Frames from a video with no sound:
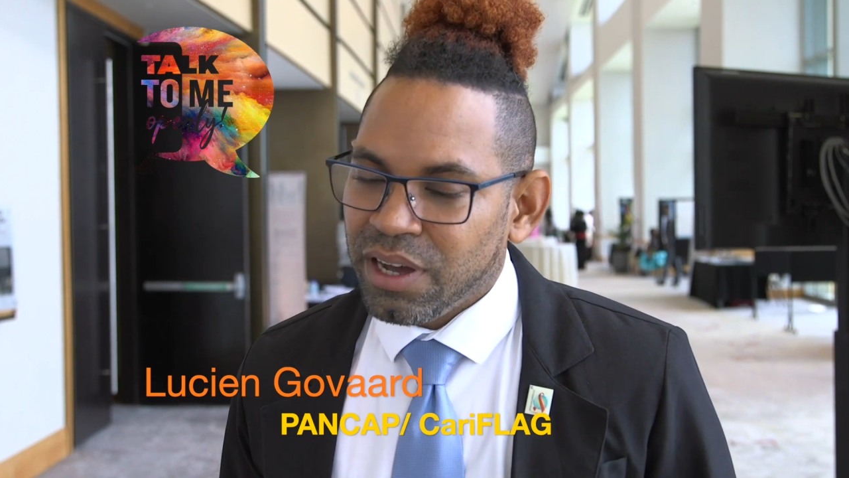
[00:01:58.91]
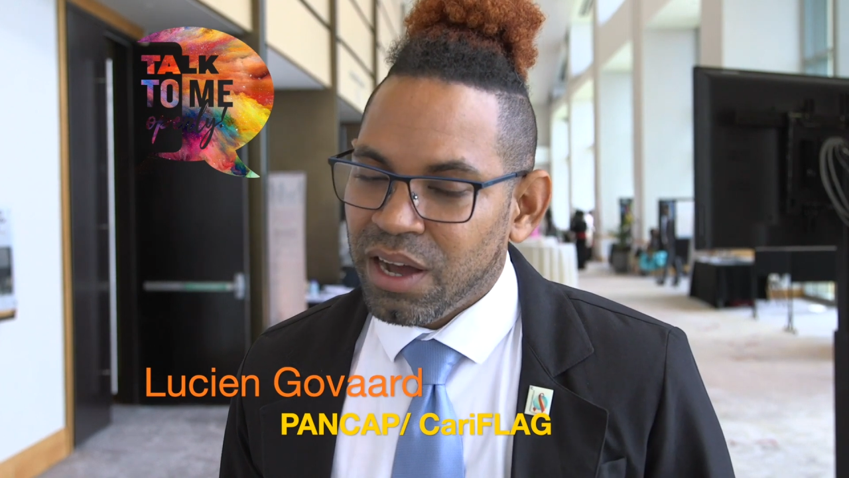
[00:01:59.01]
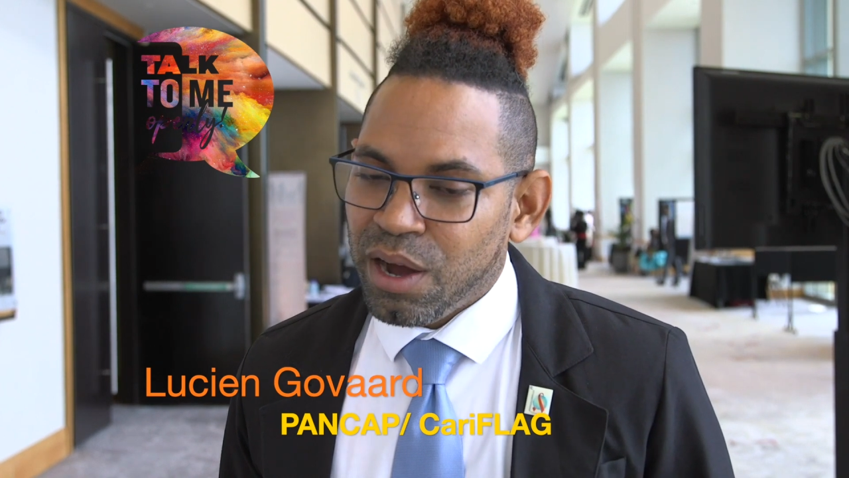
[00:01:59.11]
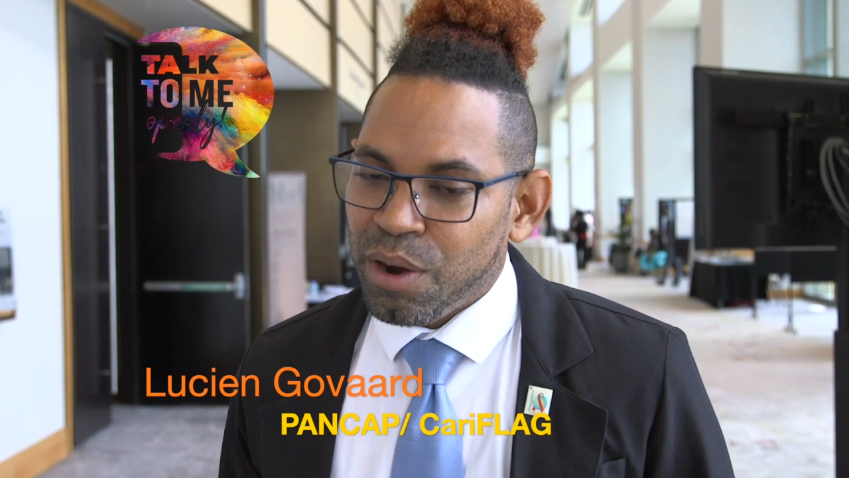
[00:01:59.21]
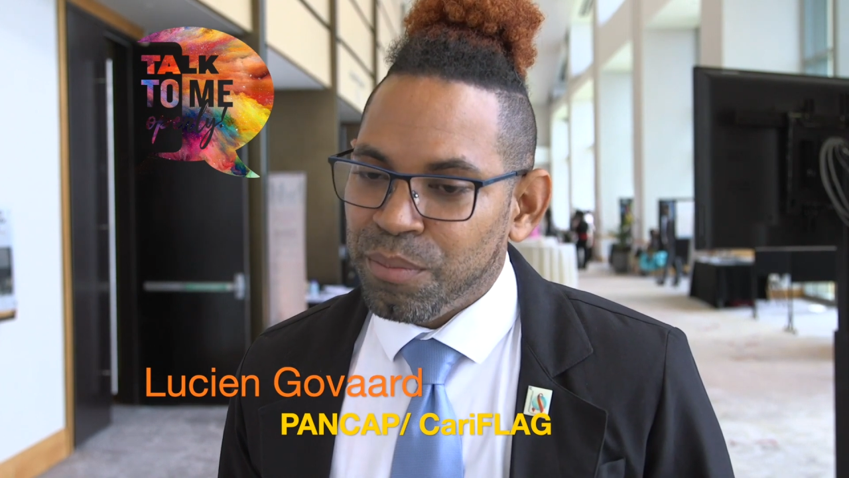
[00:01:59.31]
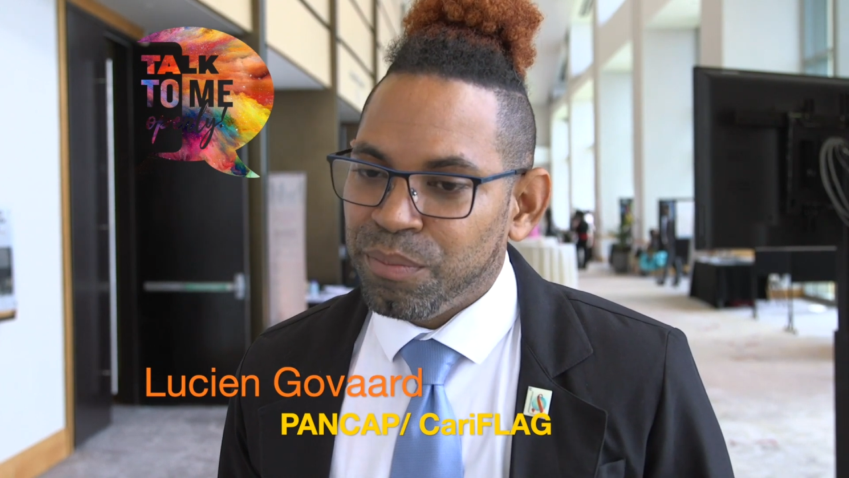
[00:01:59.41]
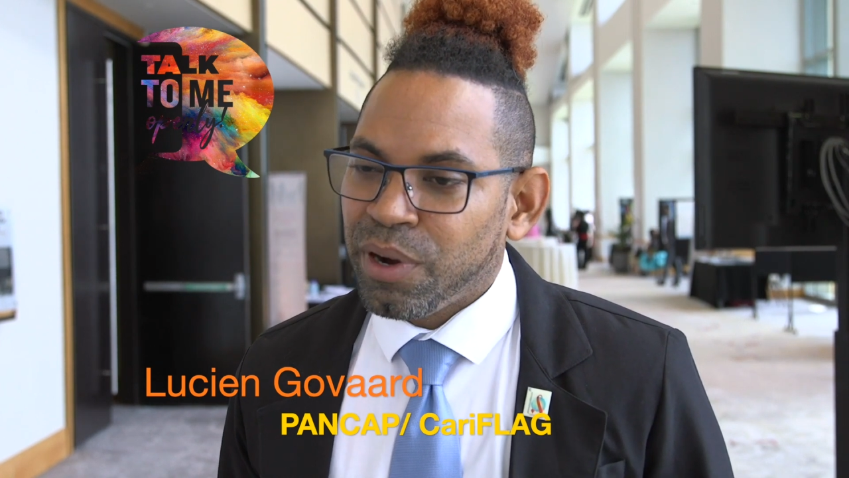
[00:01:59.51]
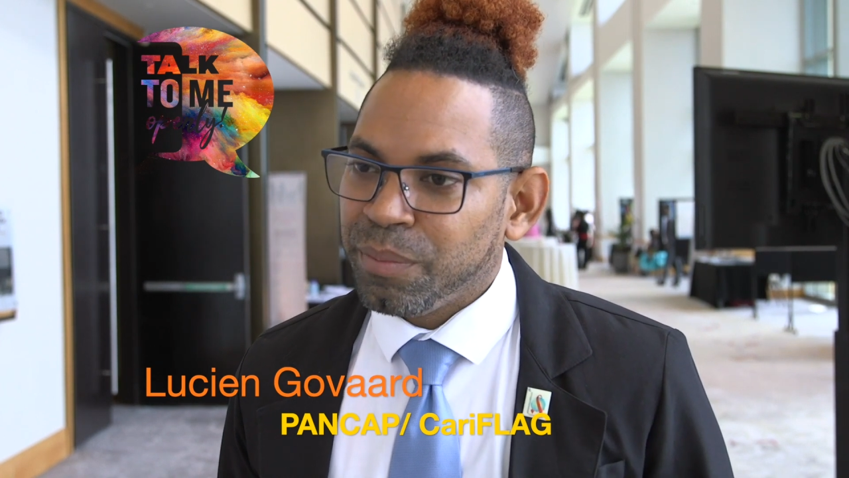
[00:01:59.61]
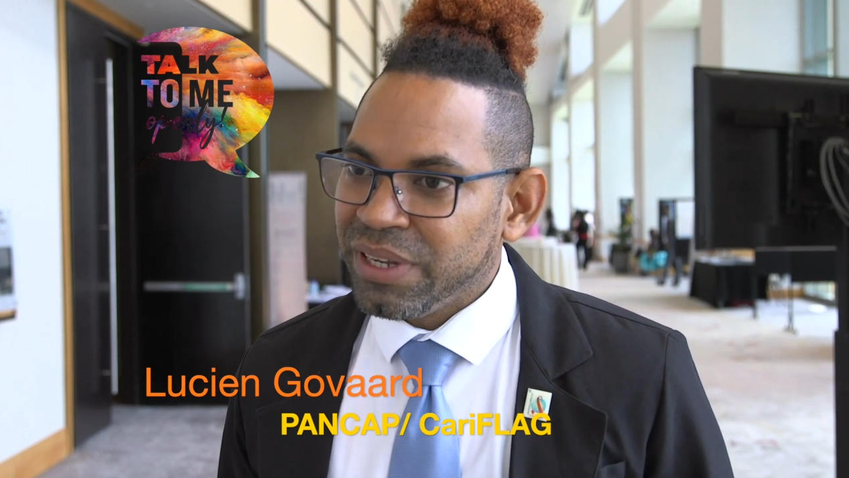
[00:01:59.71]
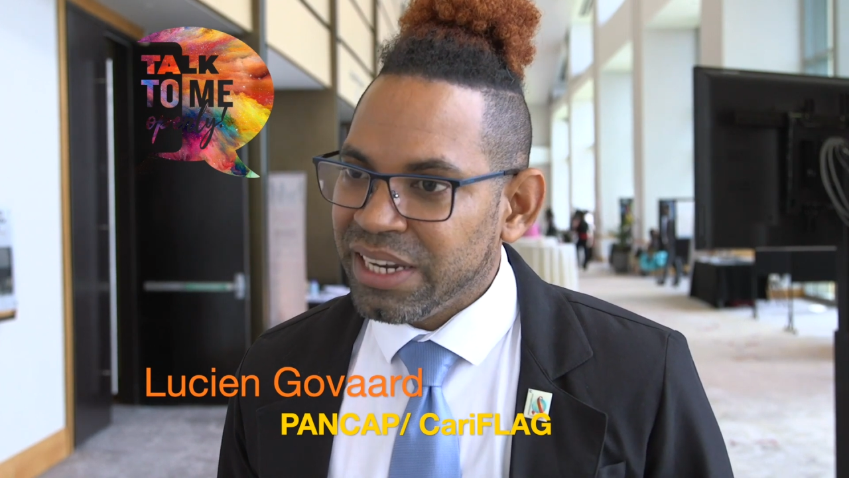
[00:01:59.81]
uh,
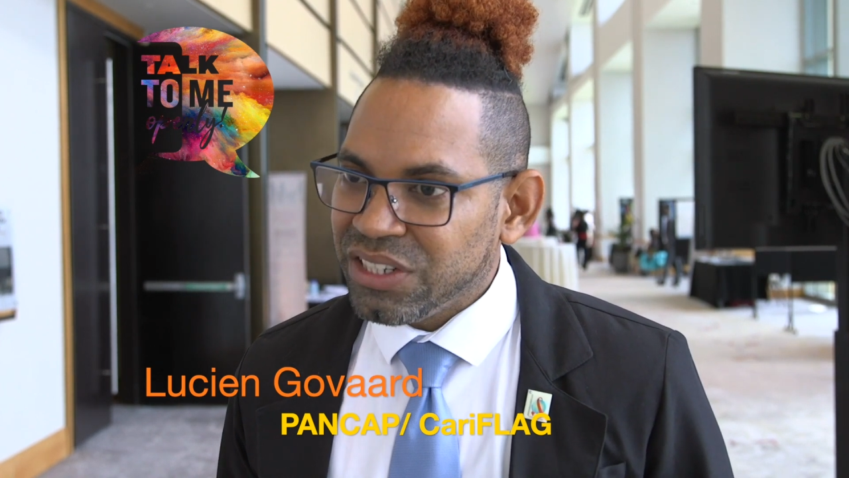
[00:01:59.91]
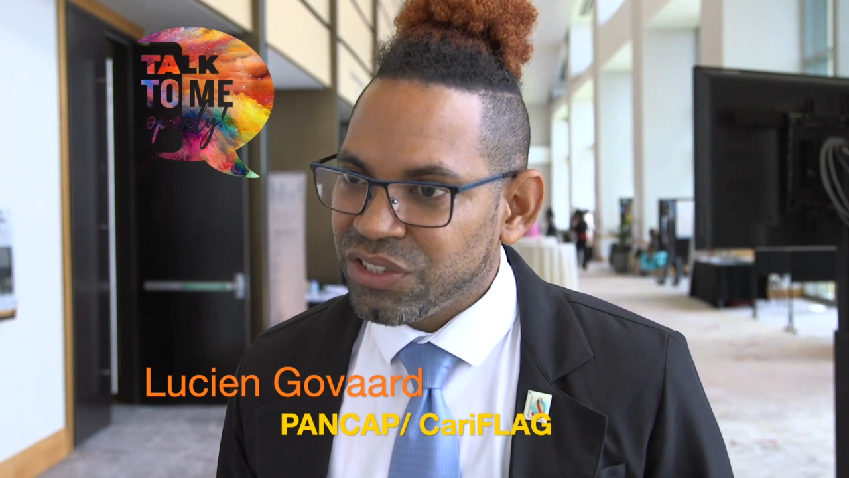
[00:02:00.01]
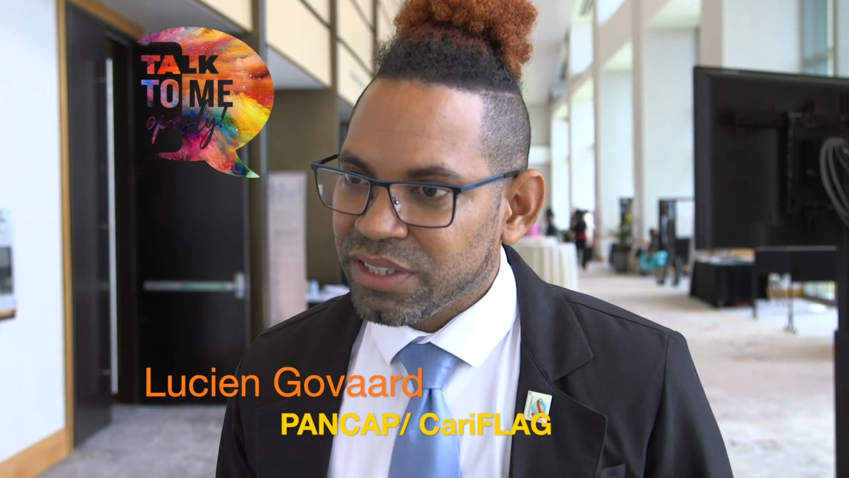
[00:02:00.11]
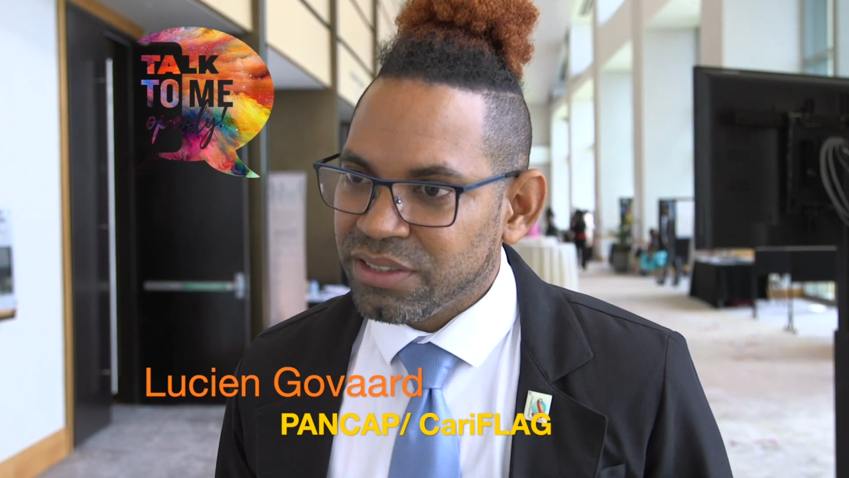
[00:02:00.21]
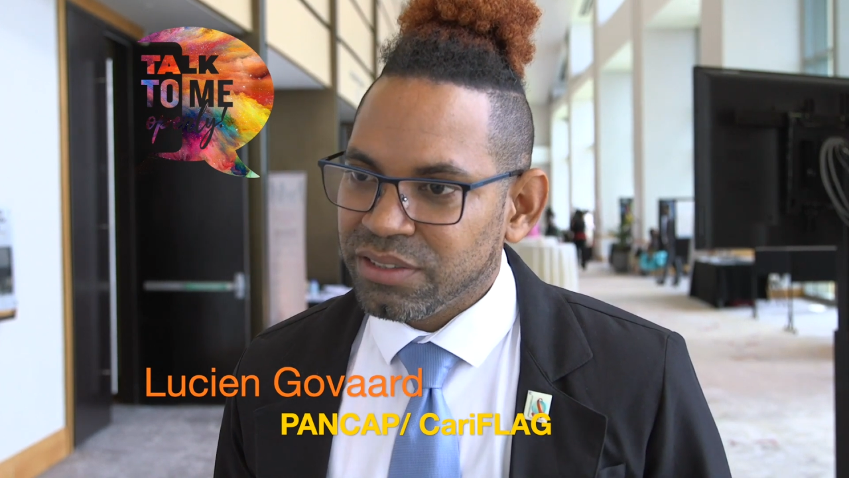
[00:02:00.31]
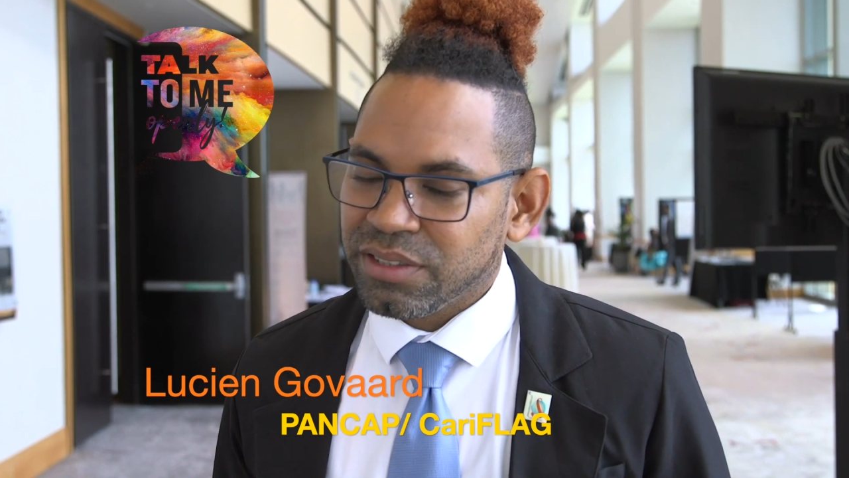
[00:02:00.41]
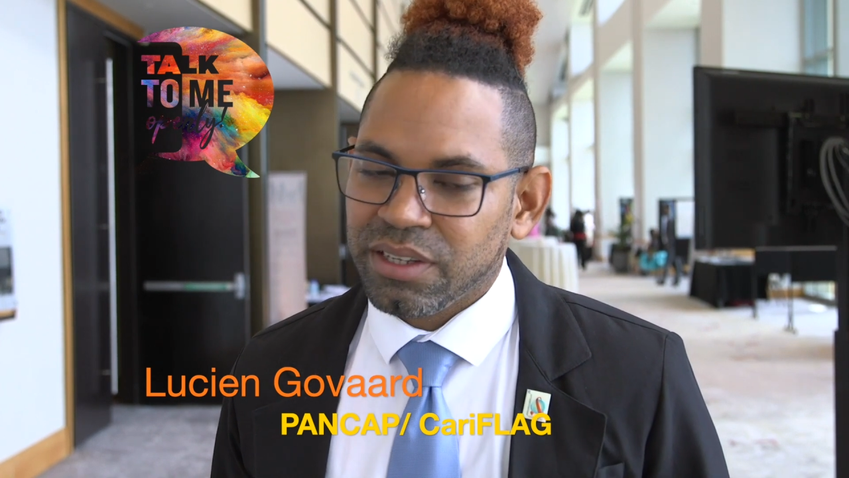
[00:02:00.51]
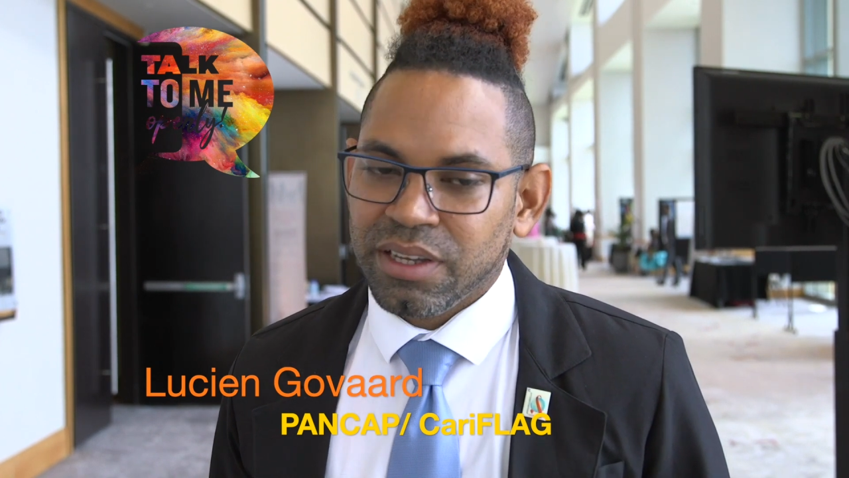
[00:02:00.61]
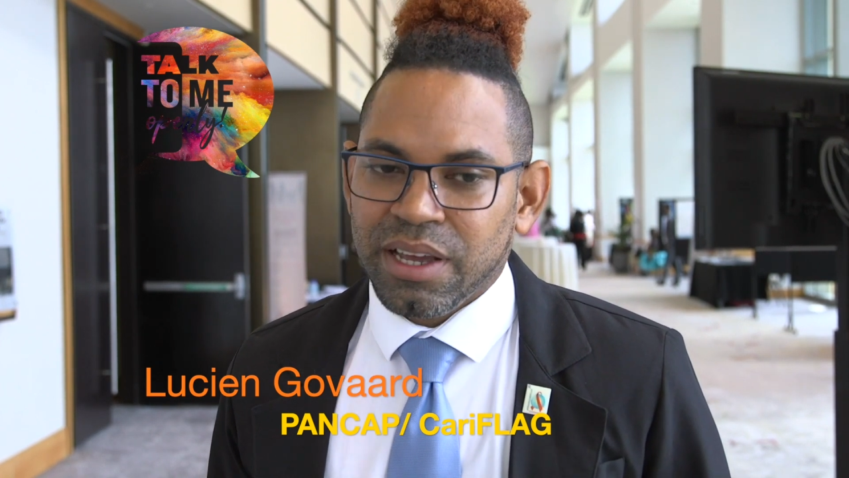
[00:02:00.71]
populations.